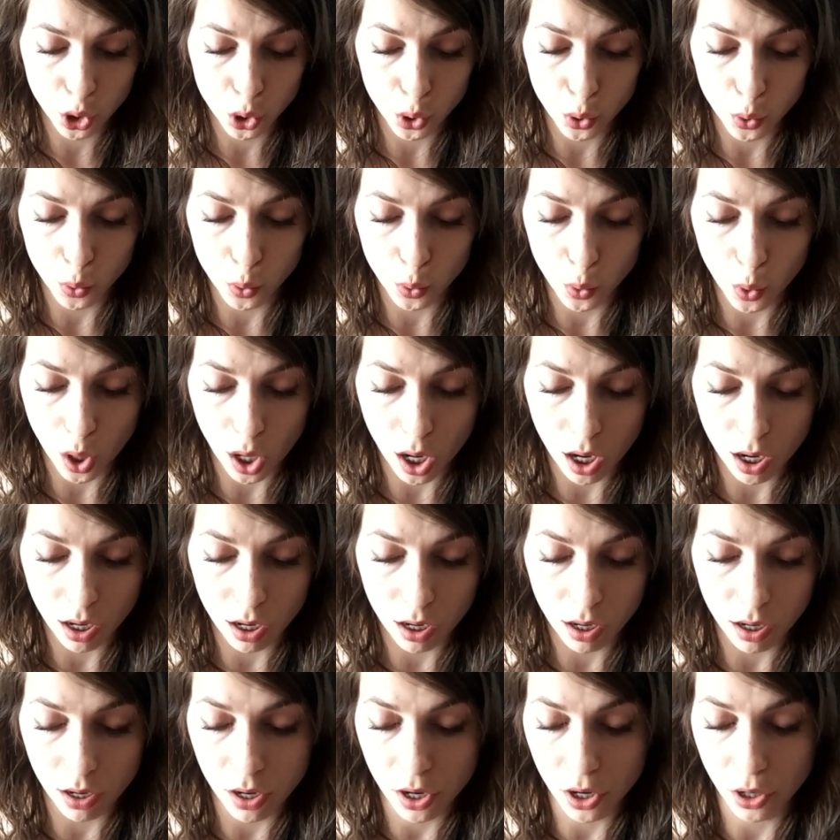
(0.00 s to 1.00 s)
to,
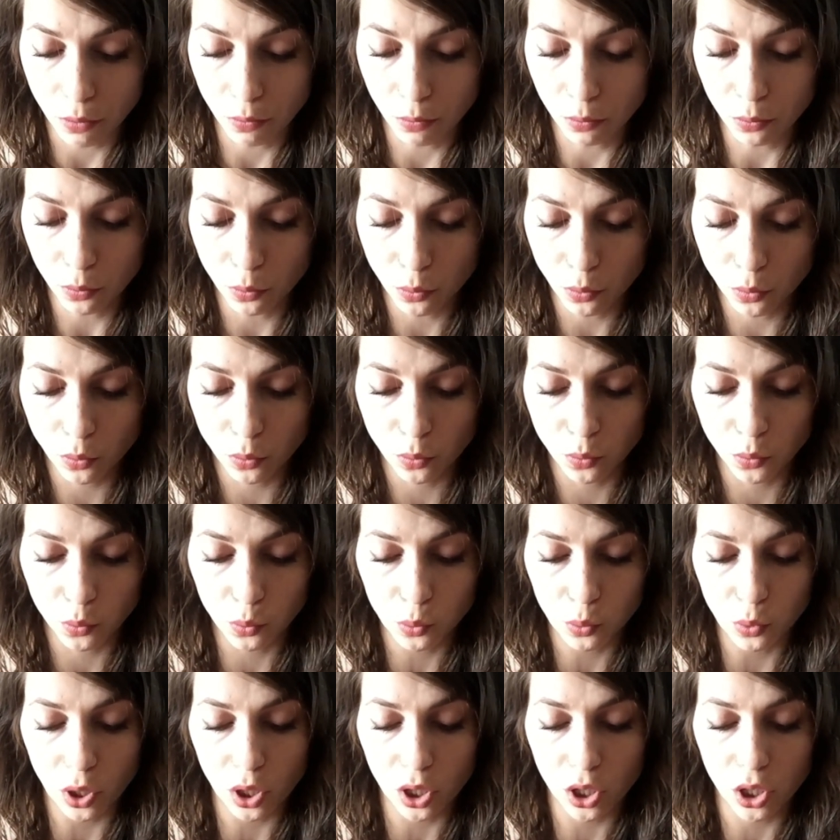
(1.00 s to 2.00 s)
uh,
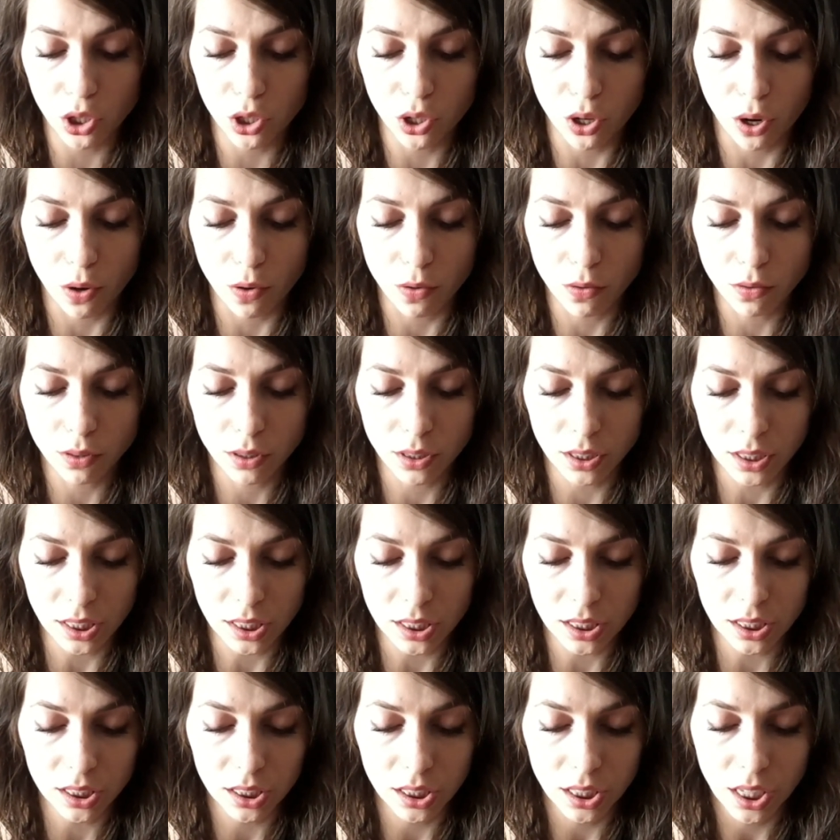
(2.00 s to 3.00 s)
you know,
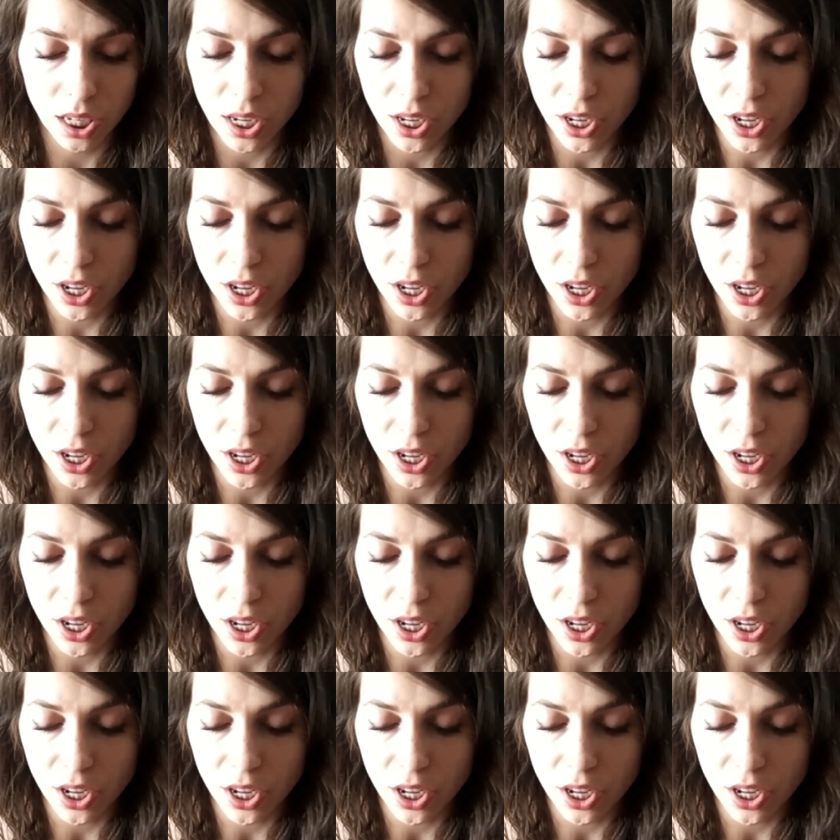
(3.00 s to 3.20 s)
like,